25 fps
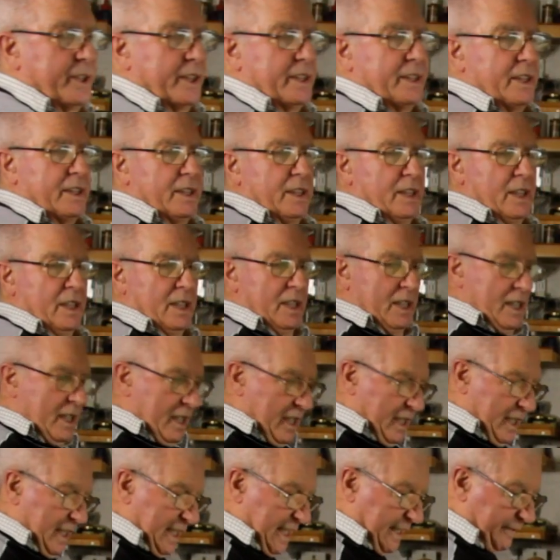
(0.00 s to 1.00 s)
other
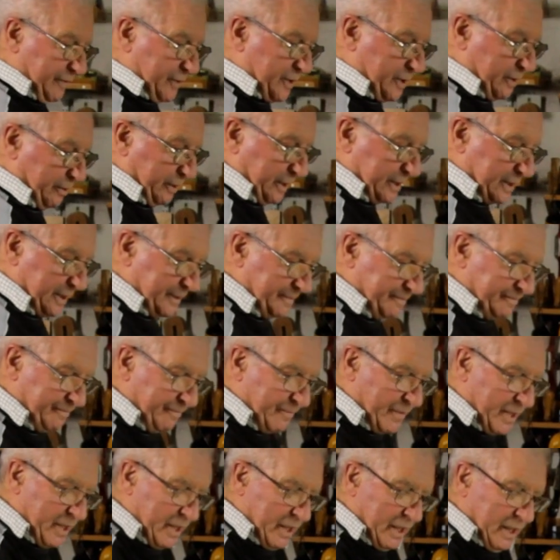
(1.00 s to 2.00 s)
half to it,
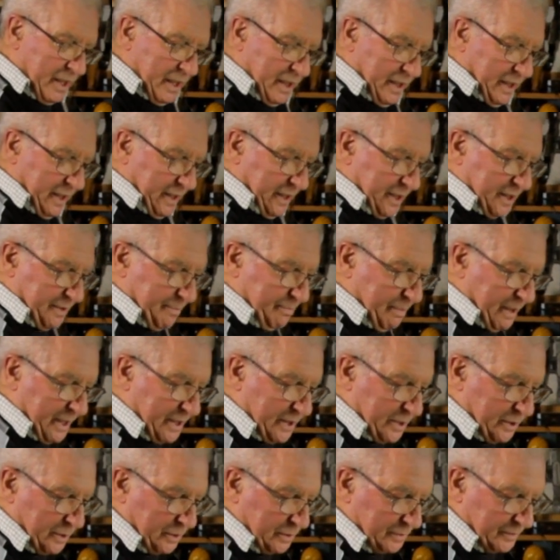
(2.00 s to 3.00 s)
it's
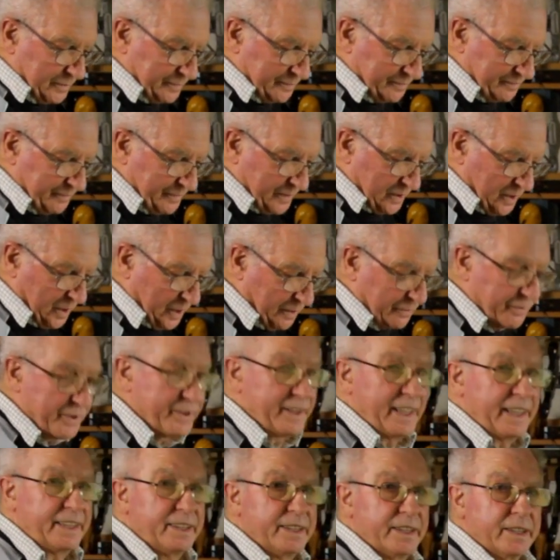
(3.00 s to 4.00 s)
best to
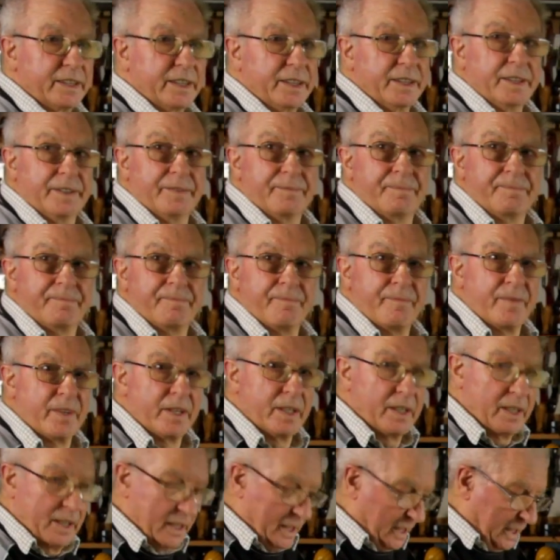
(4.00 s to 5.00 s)
offset it
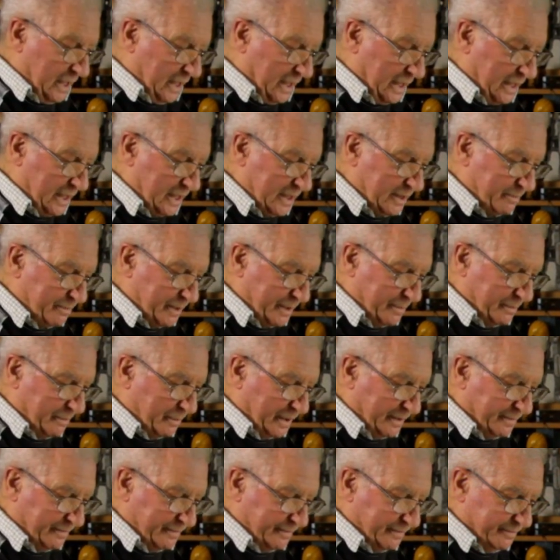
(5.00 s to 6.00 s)
a little bit,
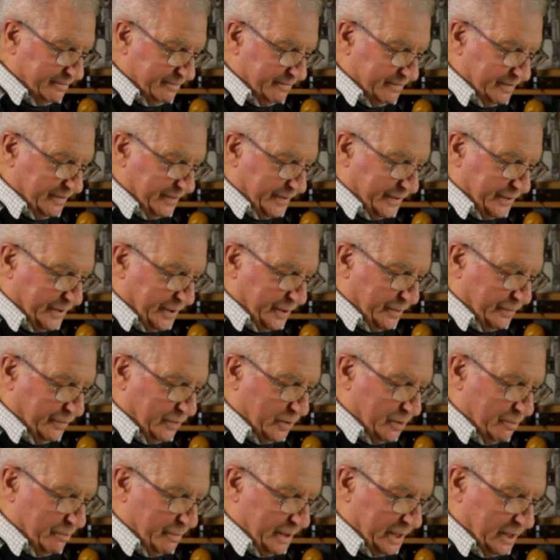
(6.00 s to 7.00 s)
about 3 or
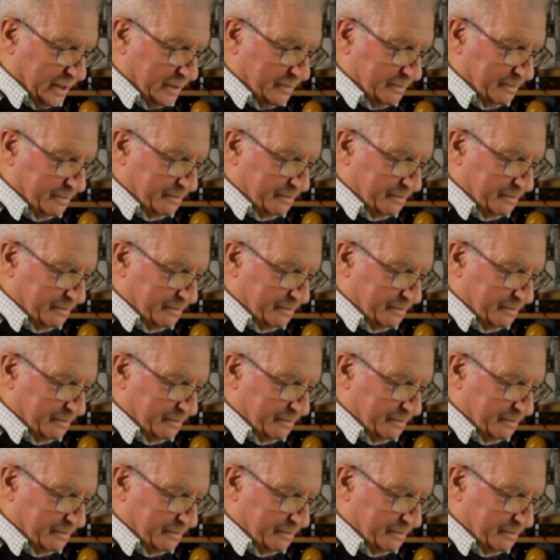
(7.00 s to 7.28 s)
4 mil.